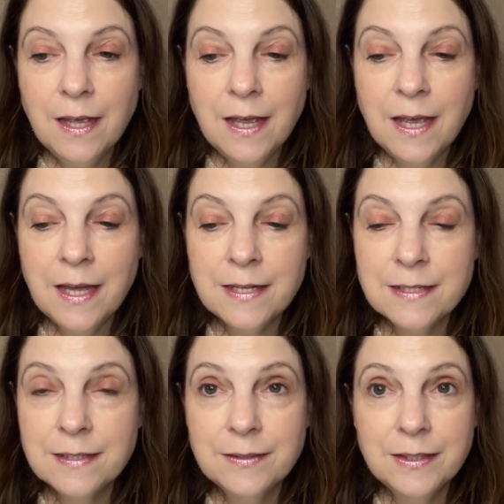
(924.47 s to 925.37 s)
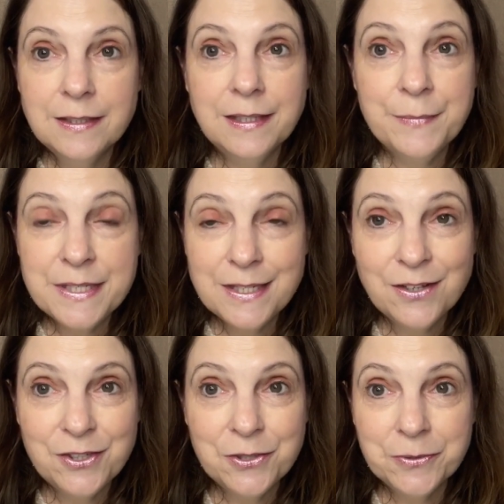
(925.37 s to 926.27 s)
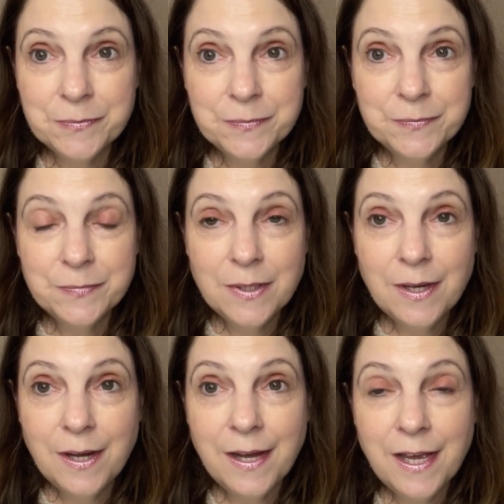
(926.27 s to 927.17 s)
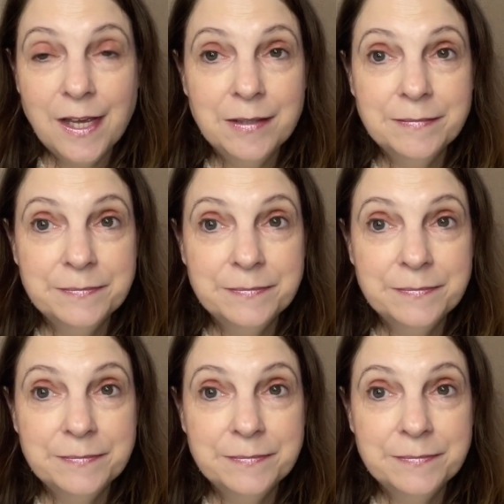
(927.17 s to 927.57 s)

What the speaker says: And let me tell you, I